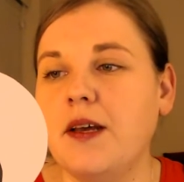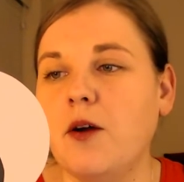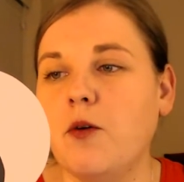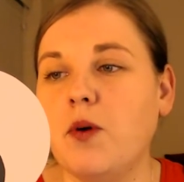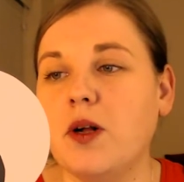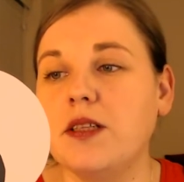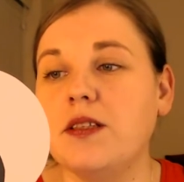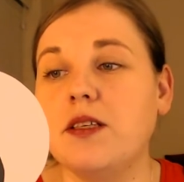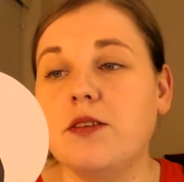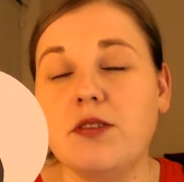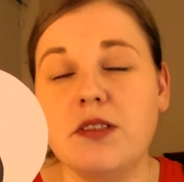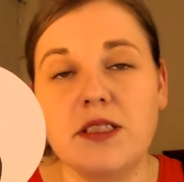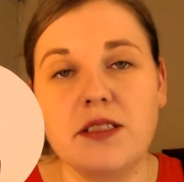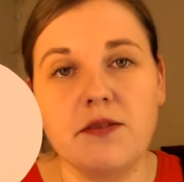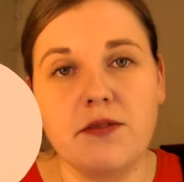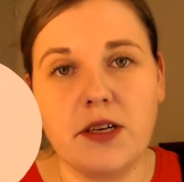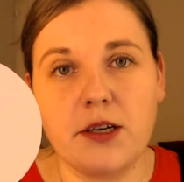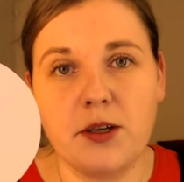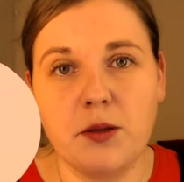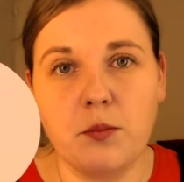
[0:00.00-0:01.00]
Well, there is a
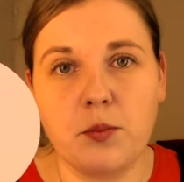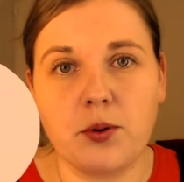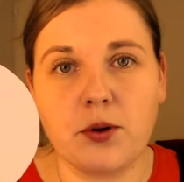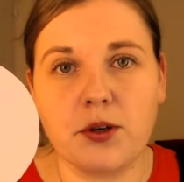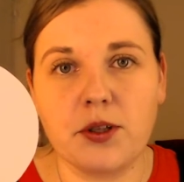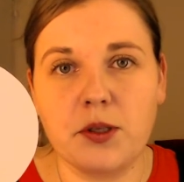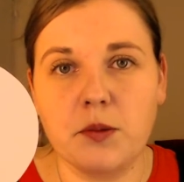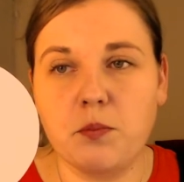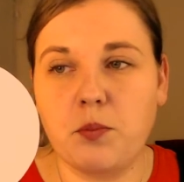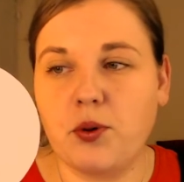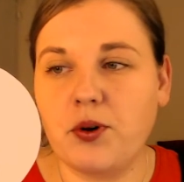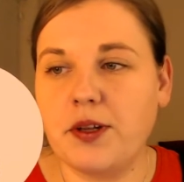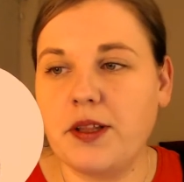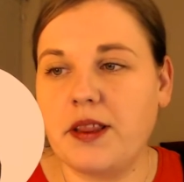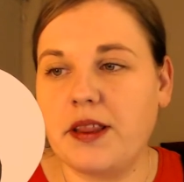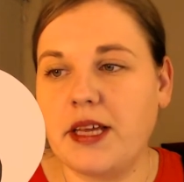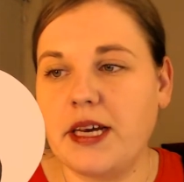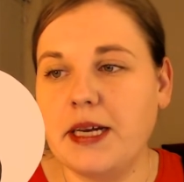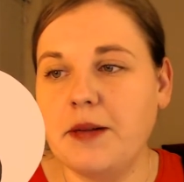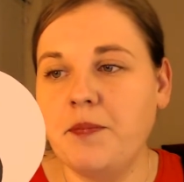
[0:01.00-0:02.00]
very important
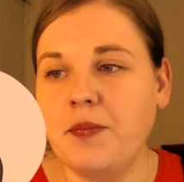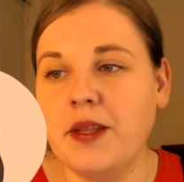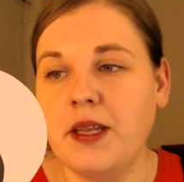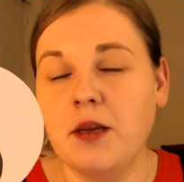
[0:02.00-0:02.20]
point there,